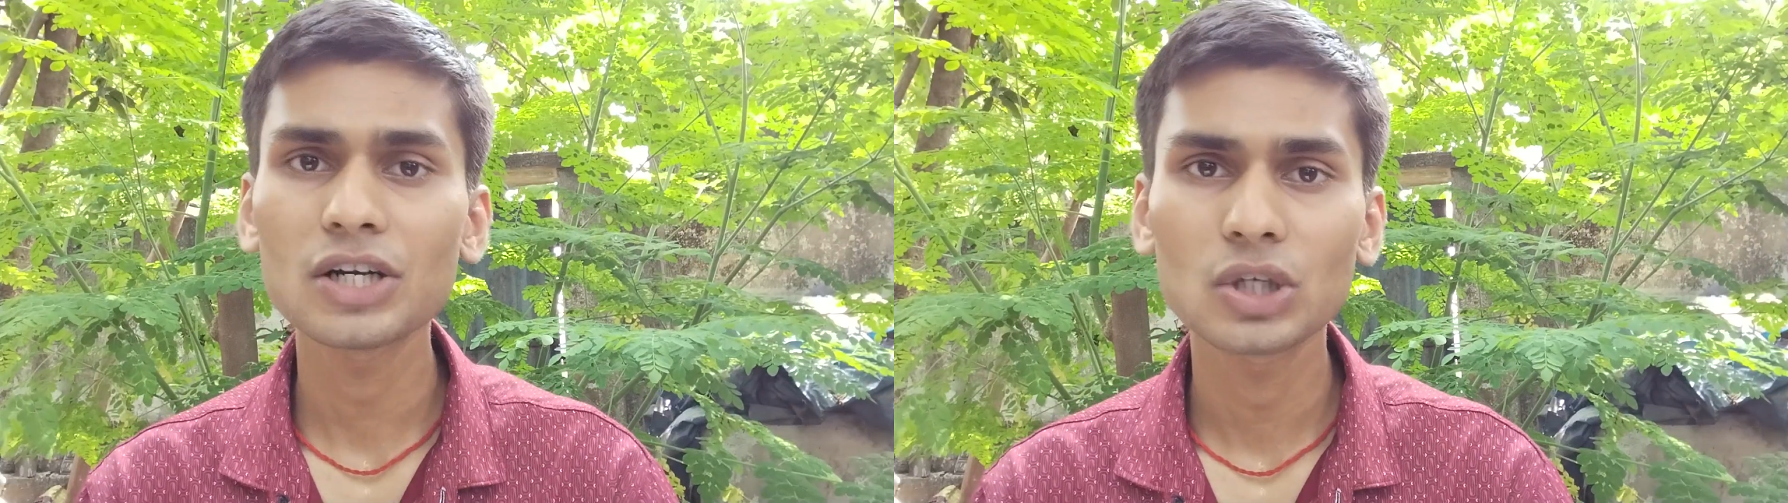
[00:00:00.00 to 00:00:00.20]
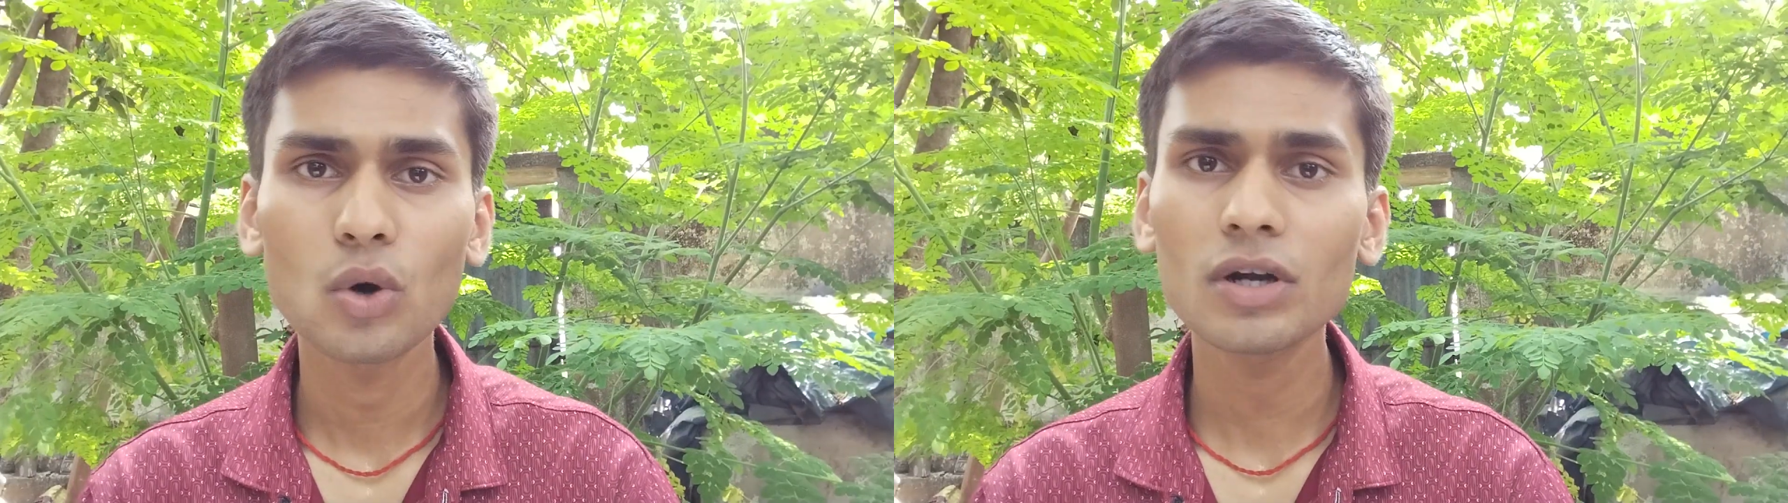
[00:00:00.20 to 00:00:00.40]

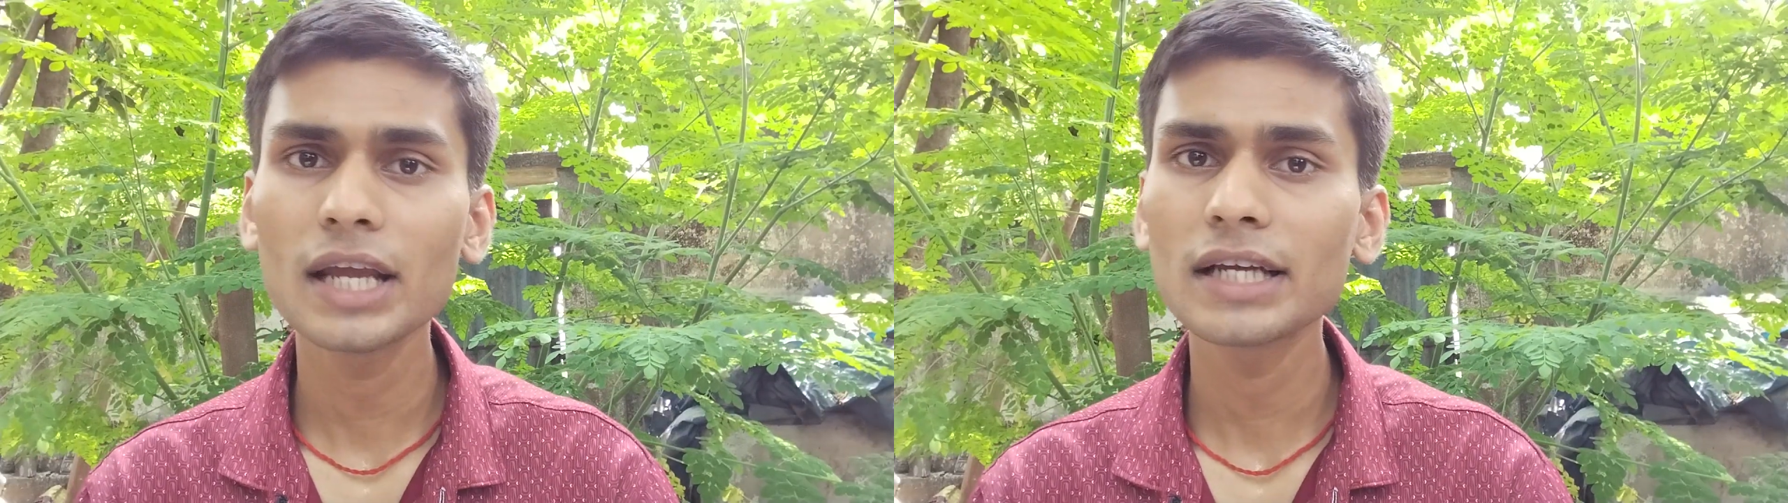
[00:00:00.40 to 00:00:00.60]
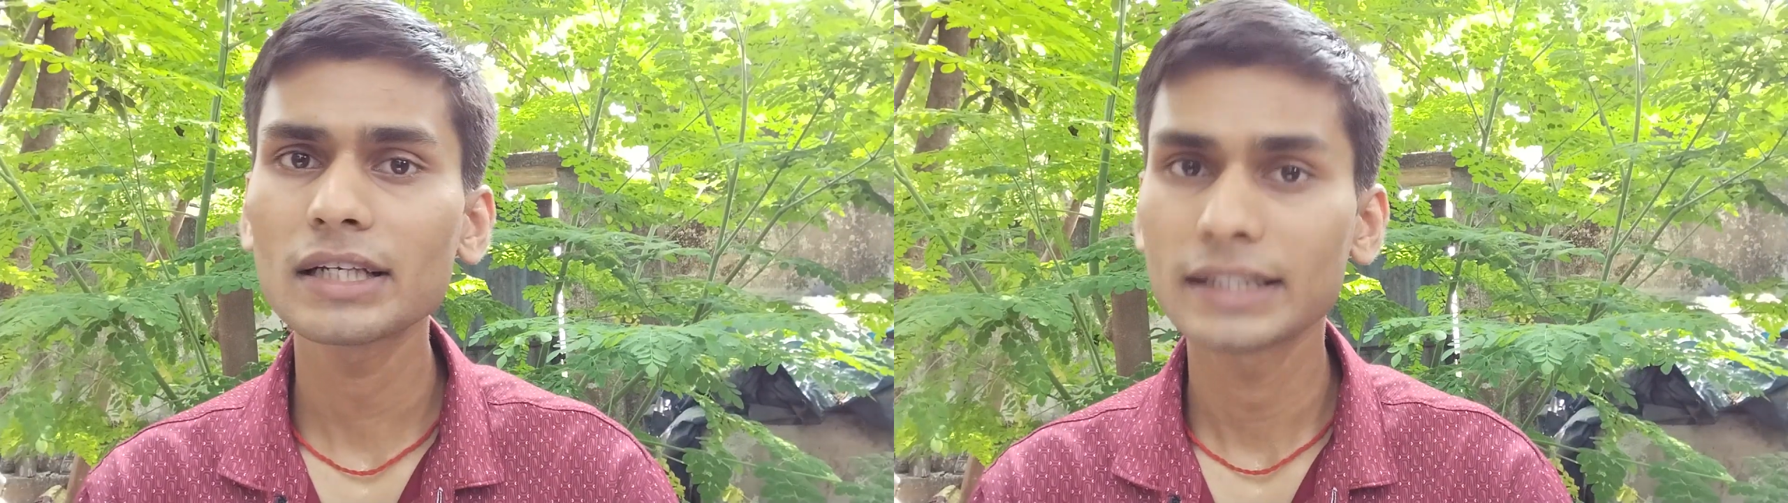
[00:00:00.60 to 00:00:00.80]
not
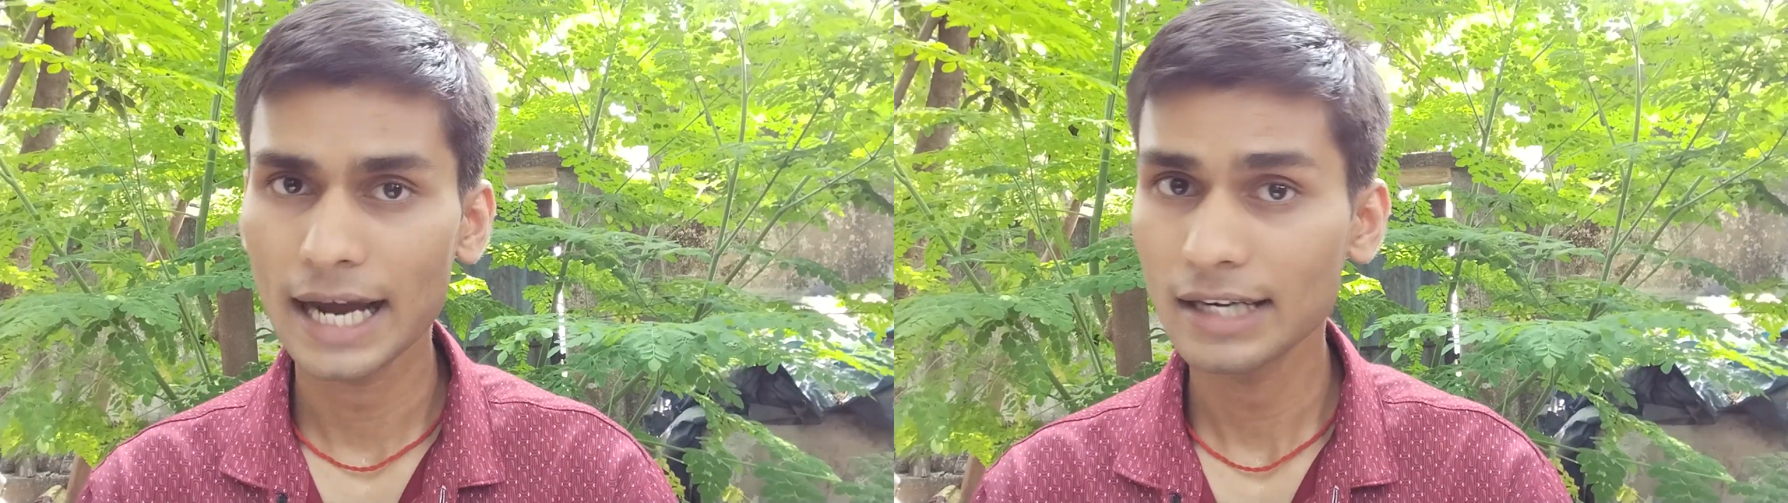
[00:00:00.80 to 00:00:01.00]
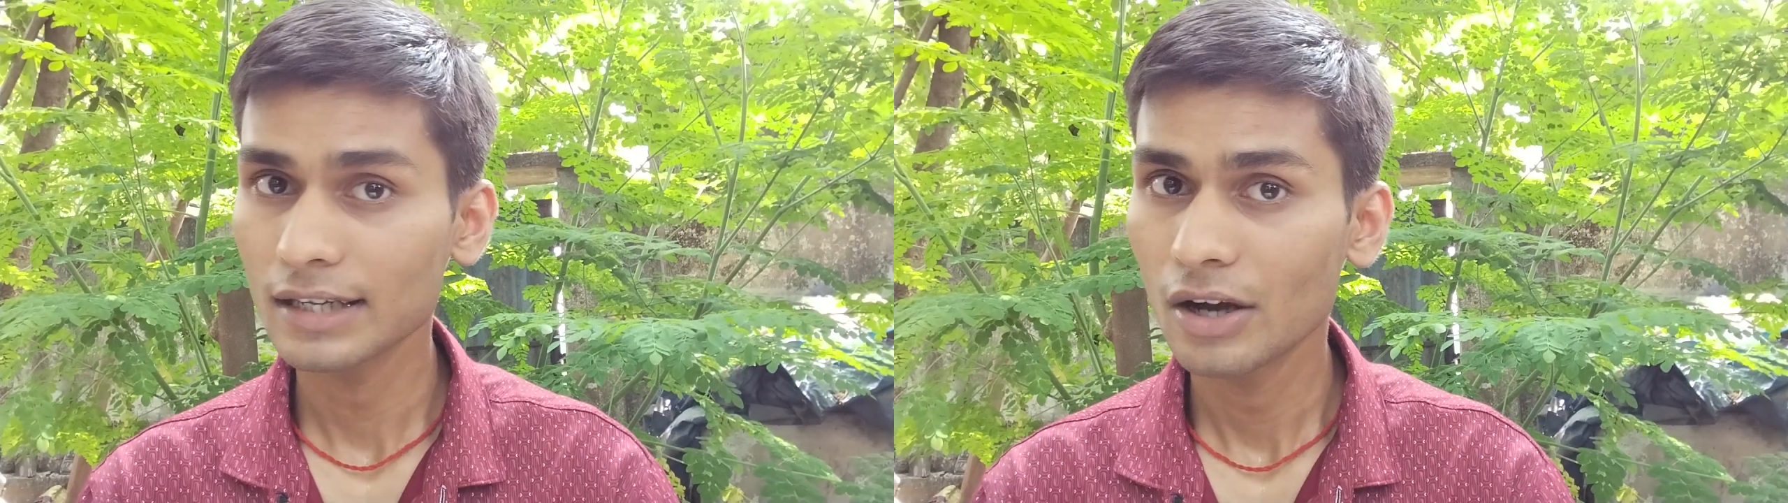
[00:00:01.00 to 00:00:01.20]
like
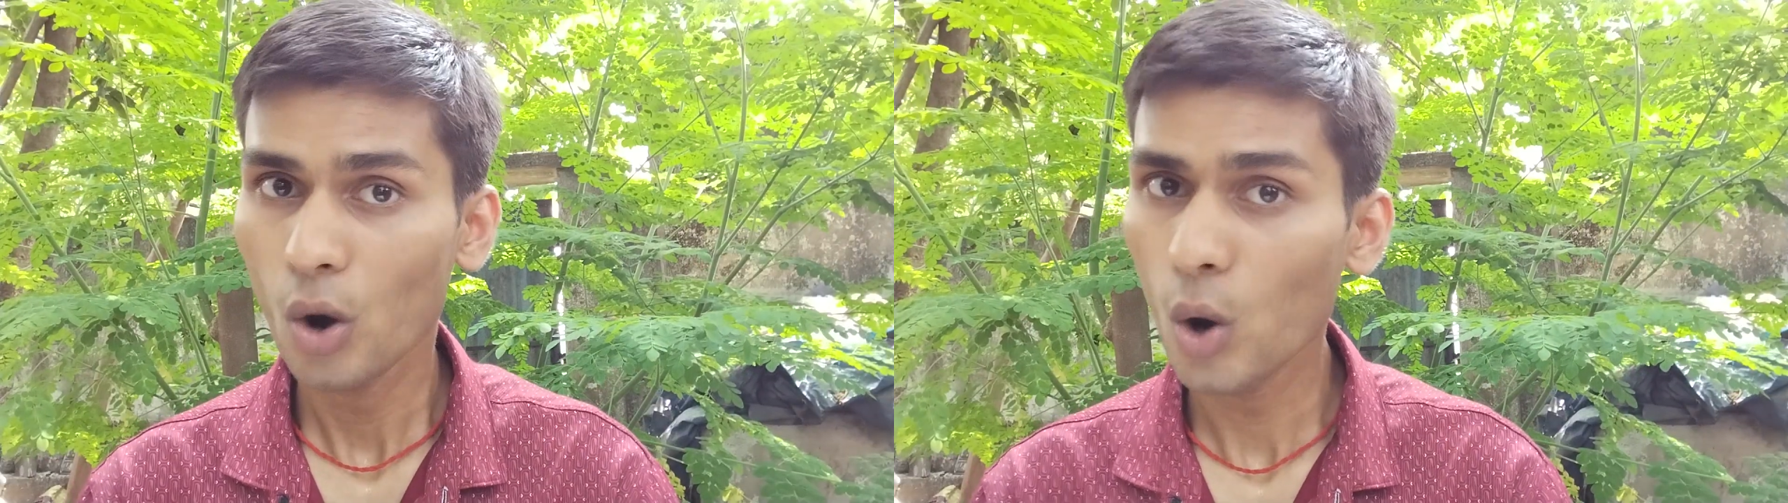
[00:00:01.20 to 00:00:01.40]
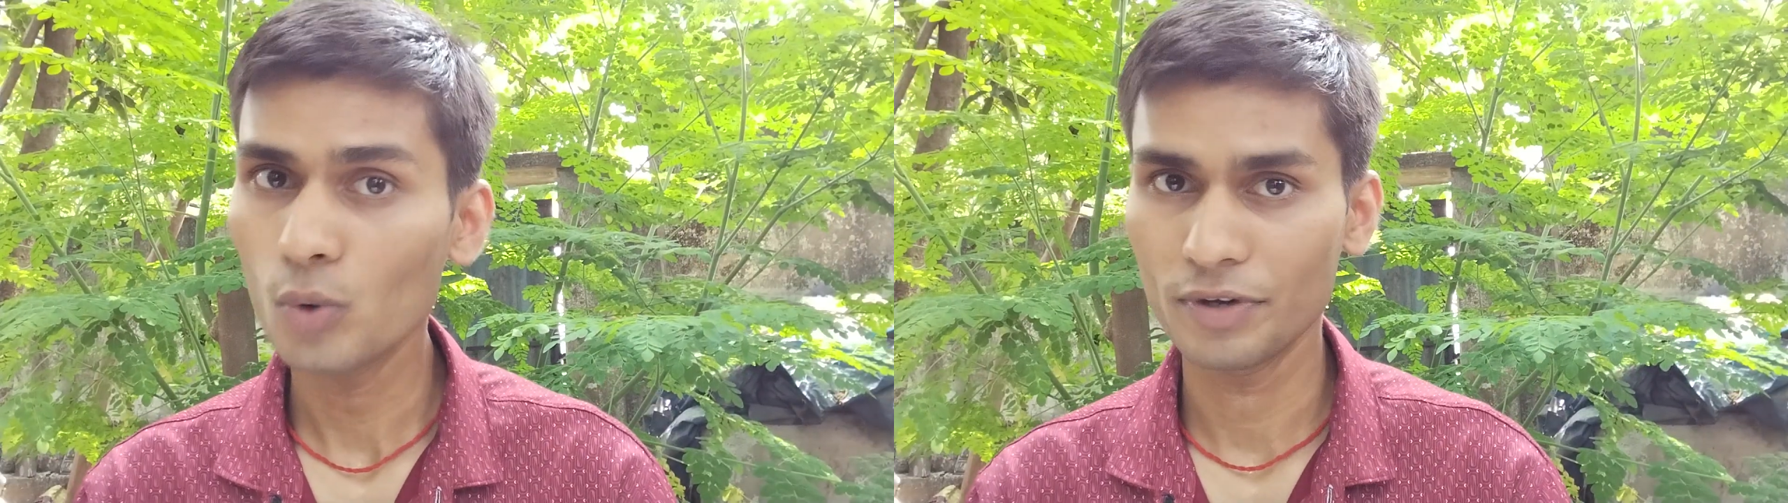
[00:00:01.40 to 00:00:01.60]
that
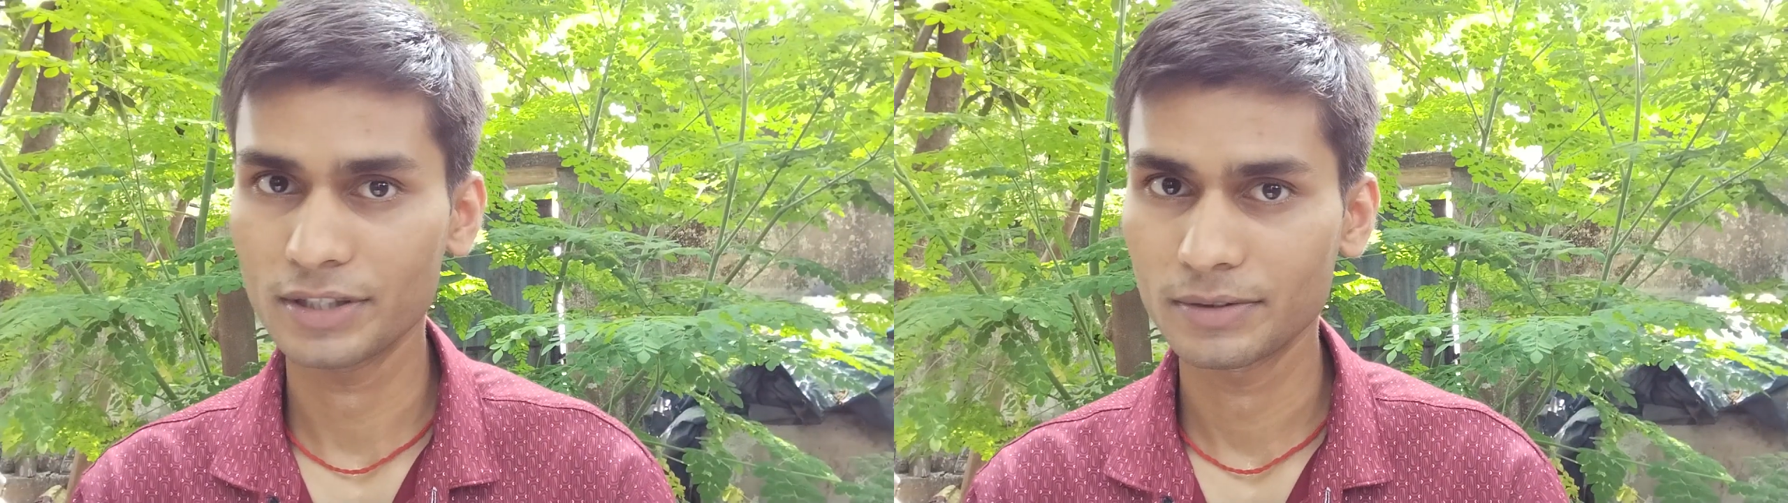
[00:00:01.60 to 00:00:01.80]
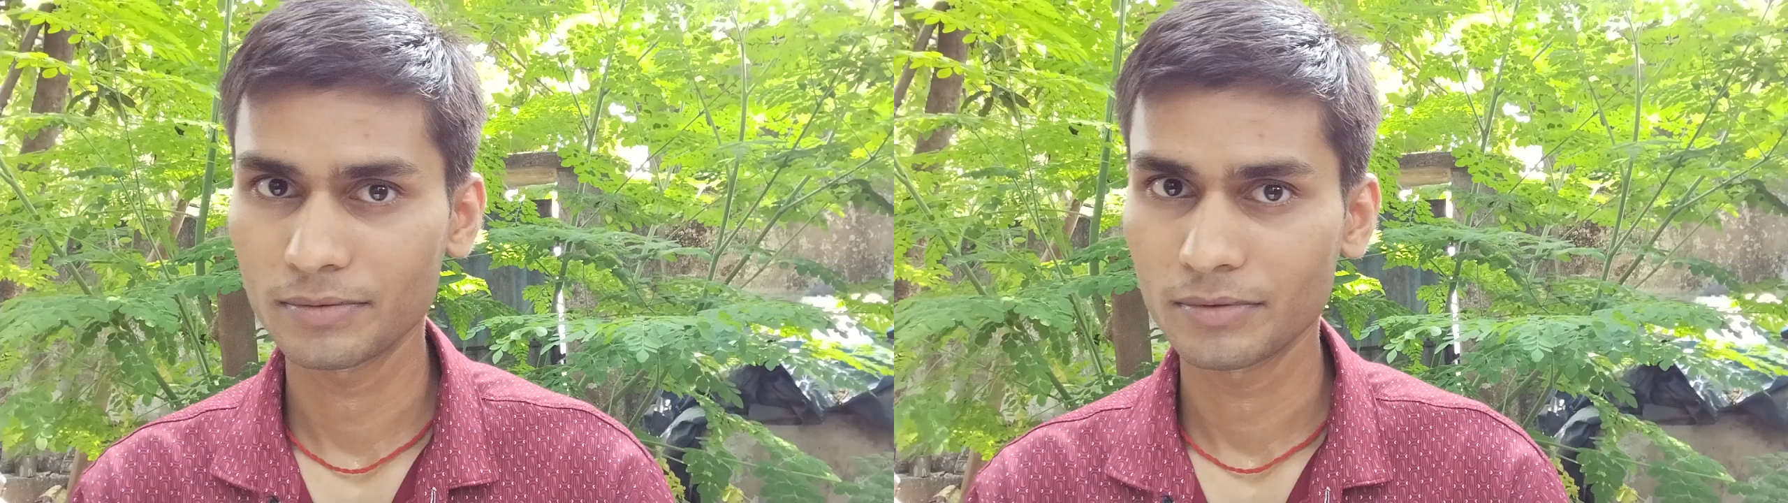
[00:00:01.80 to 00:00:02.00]

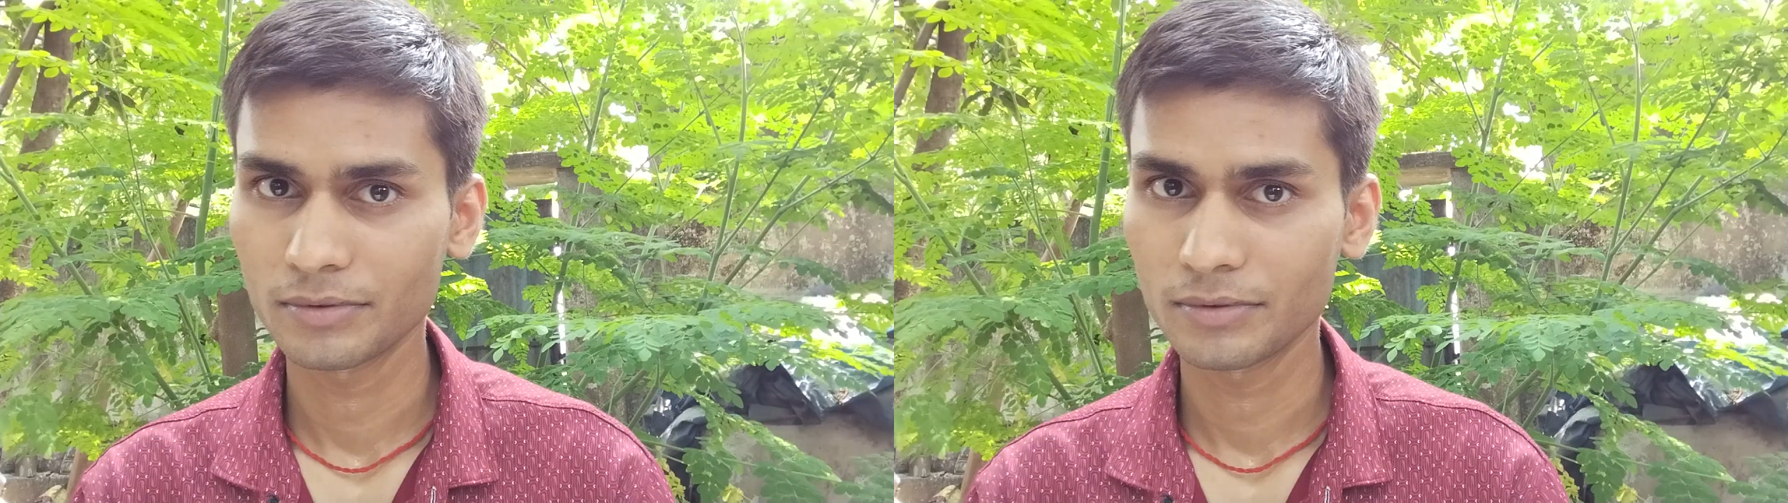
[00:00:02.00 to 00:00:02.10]
always.